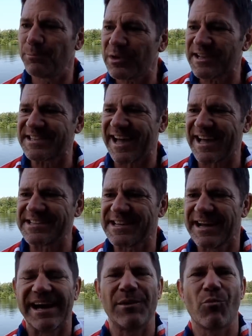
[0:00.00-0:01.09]
bullet ant,
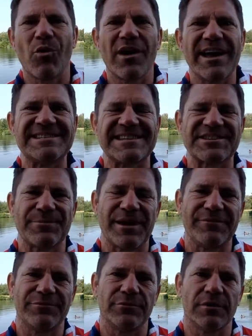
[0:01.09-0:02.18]
and why is it so
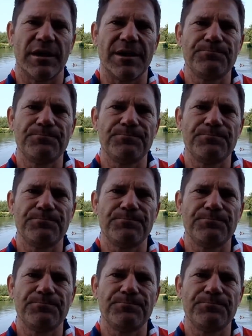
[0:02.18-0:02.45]
painful?